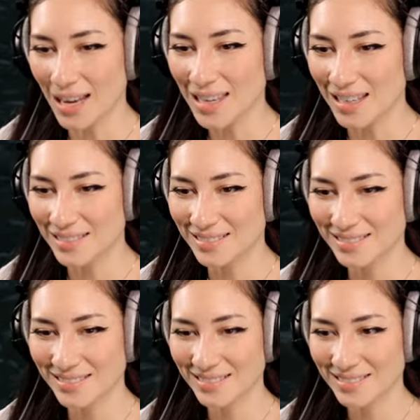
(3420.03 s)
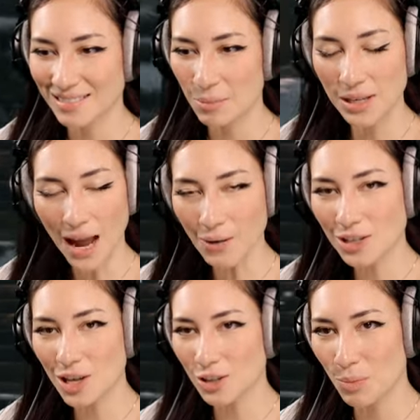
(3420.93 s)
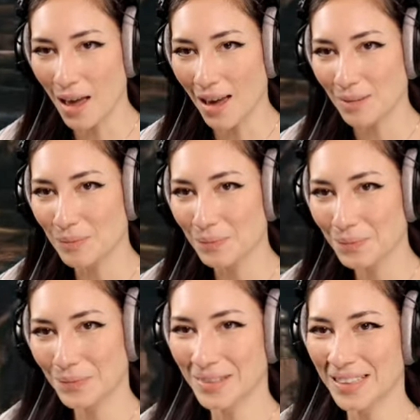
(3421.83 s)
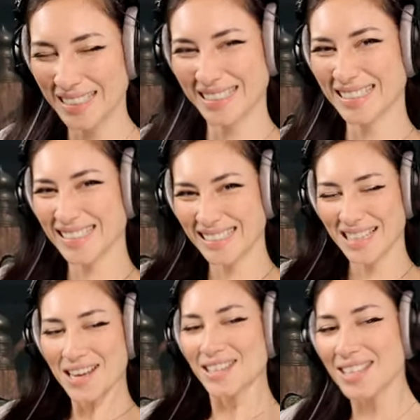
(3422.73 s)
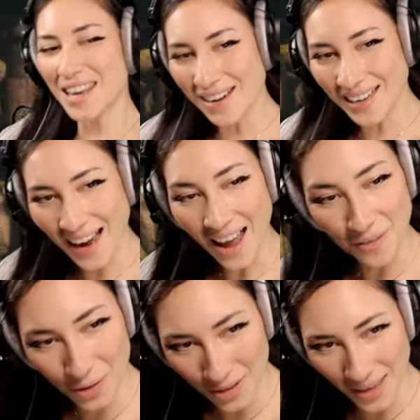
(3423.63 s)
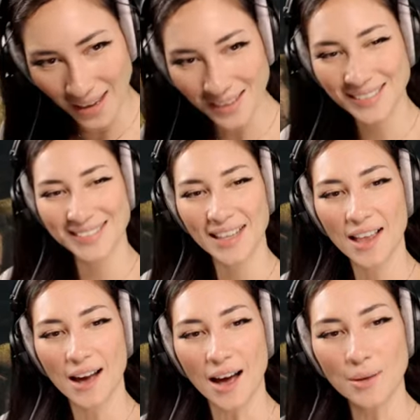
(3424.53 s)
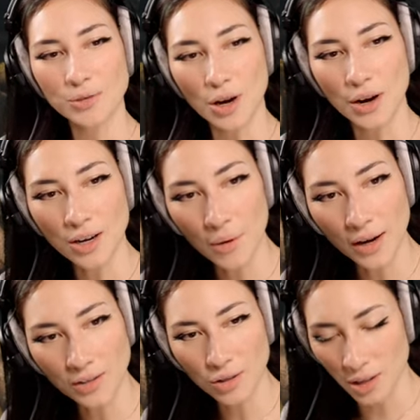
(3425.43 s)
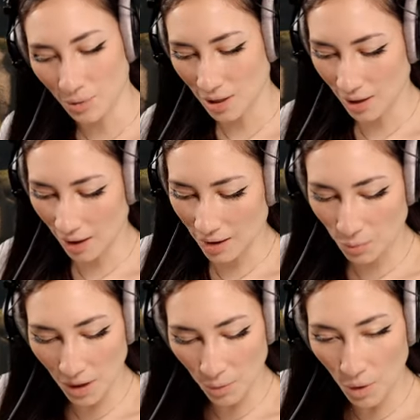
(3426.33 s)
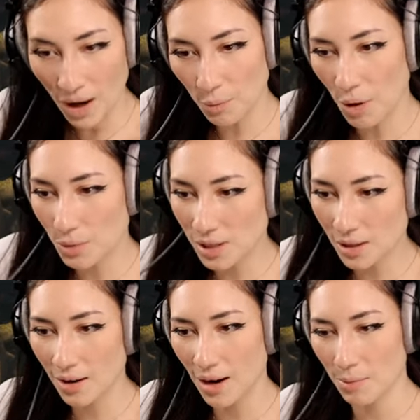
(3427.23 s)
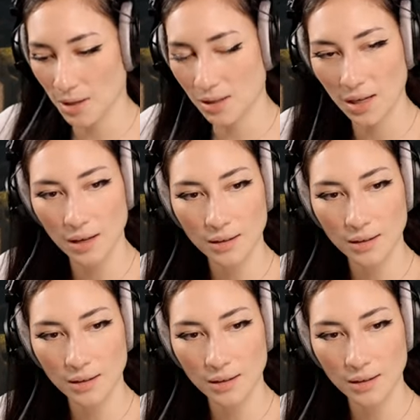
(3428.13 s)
it, but now it's not too bad. Sea Wing, I have you to thank. I'm sorry, no one else thought that was hilarious. Wait, what? What was hilarious? I missed it.